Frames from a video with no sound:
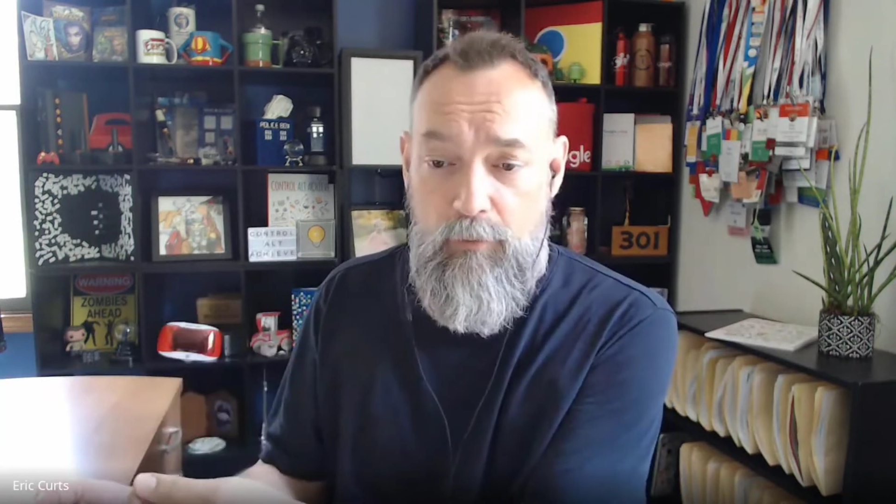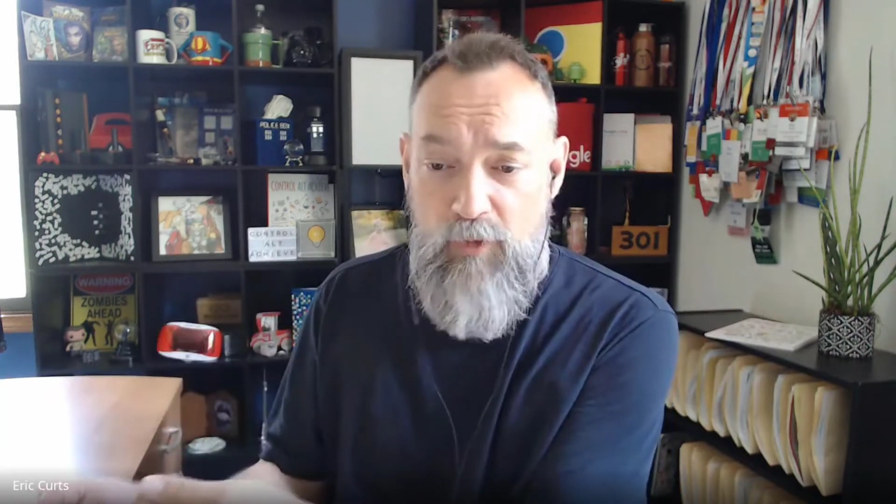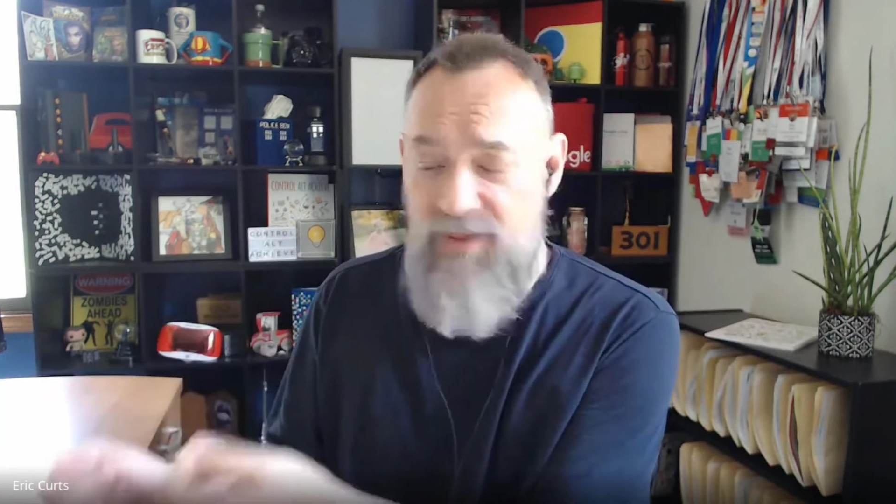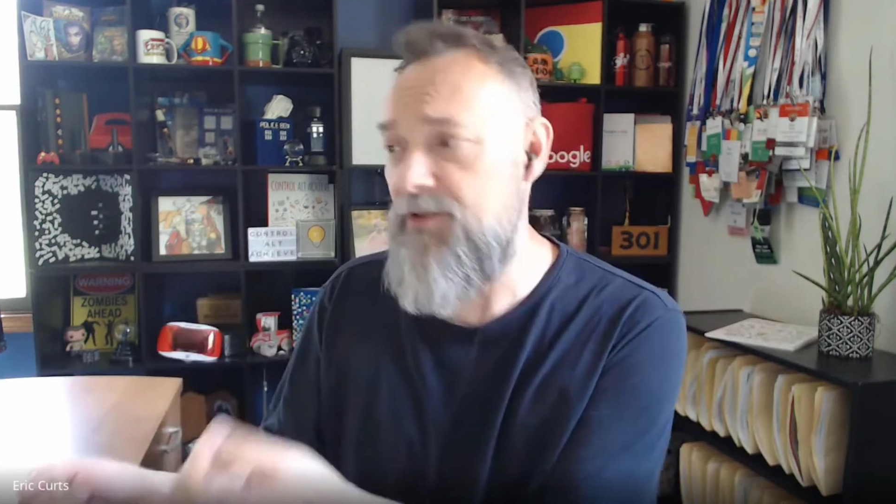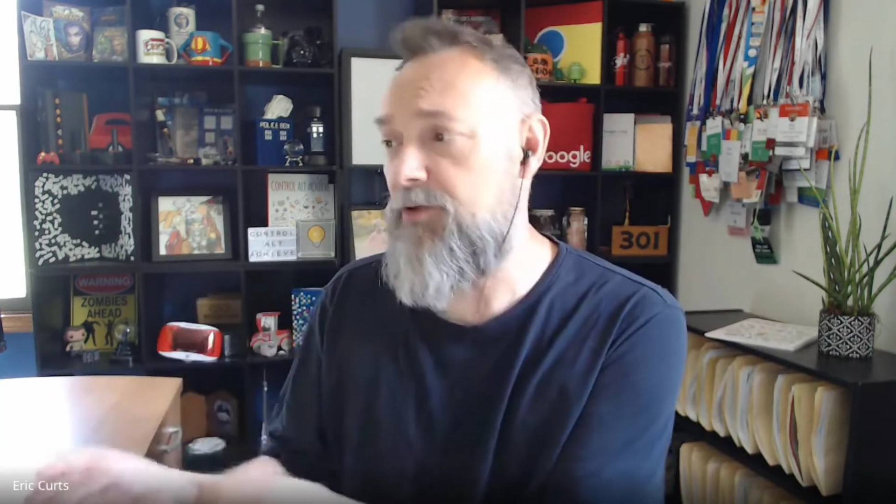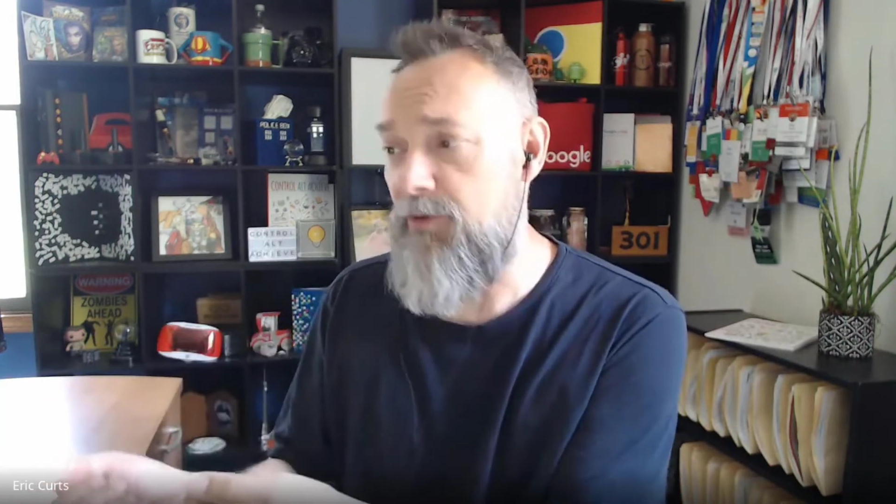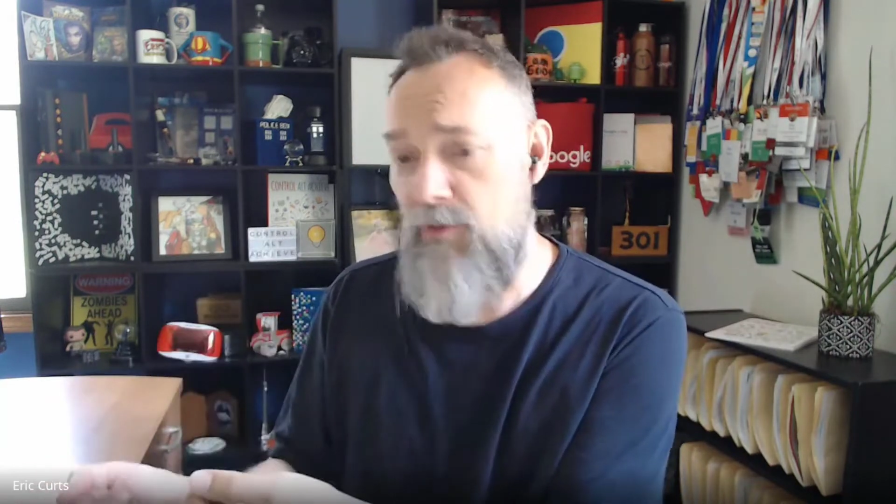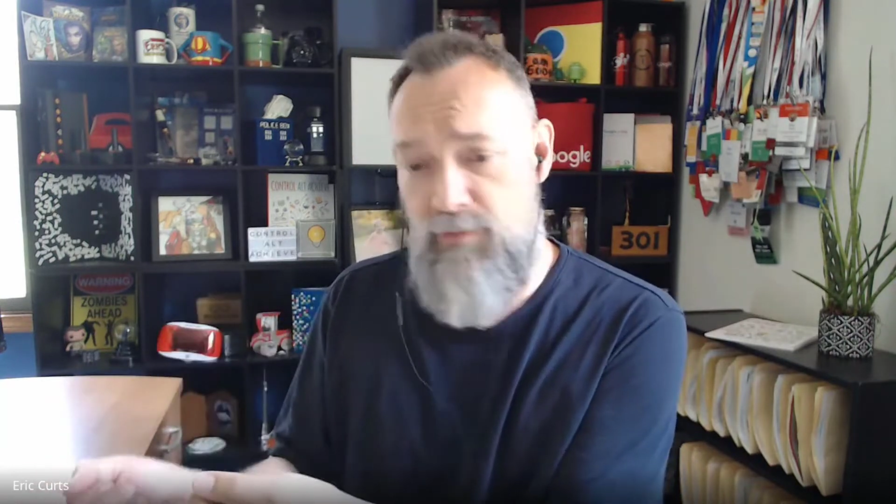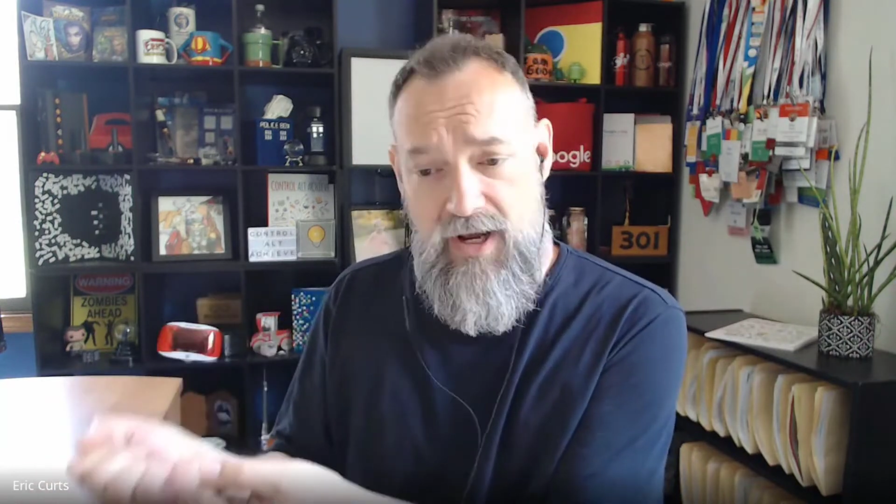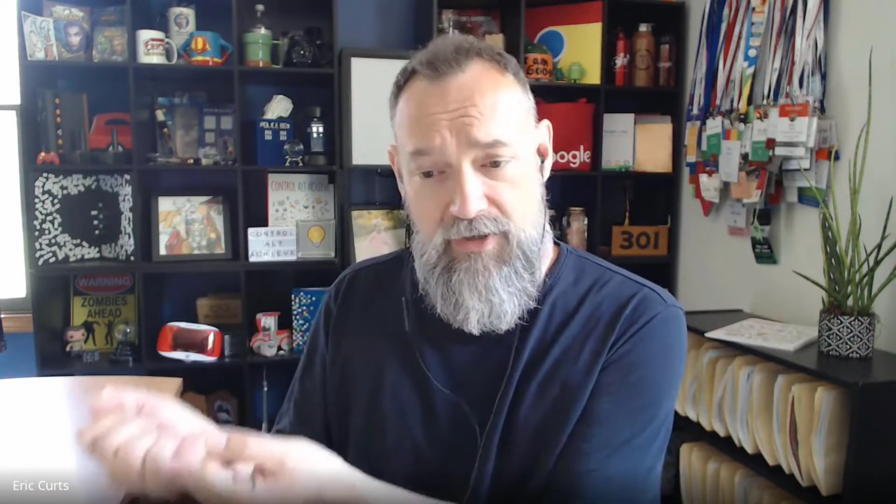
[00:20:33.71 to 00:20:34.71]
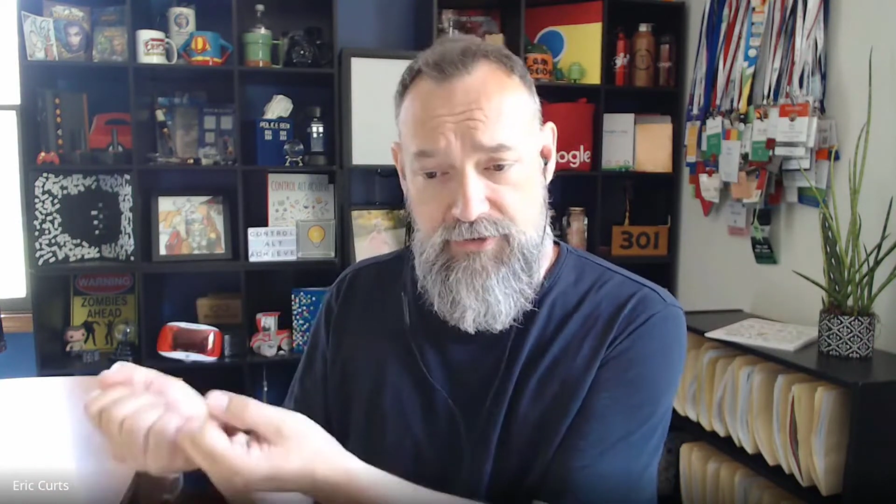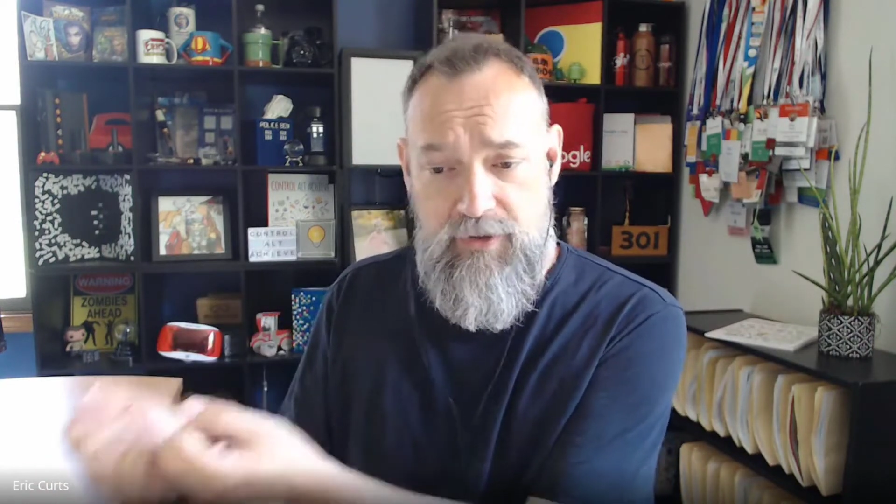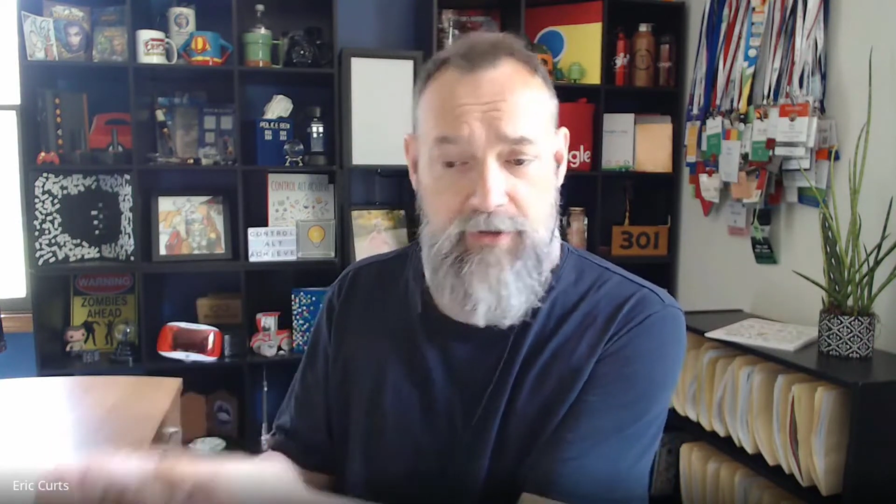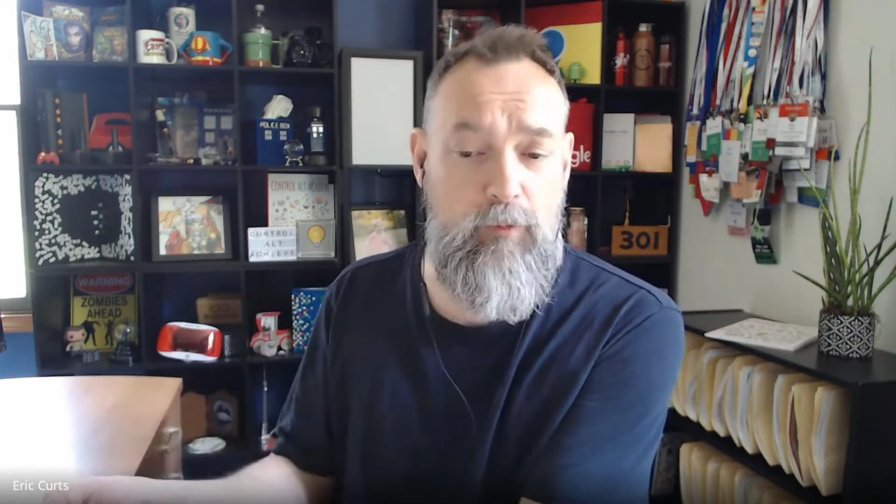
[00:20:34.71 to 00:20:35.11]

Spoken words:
within the Chrome browser on